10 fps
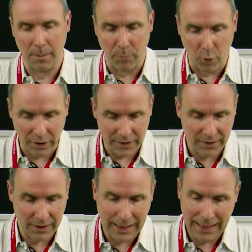
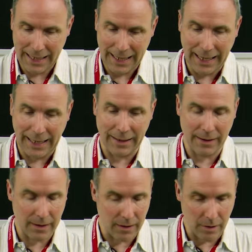port and
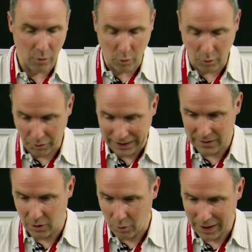
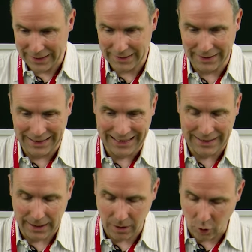read, write
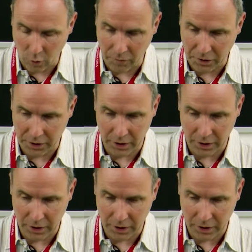data over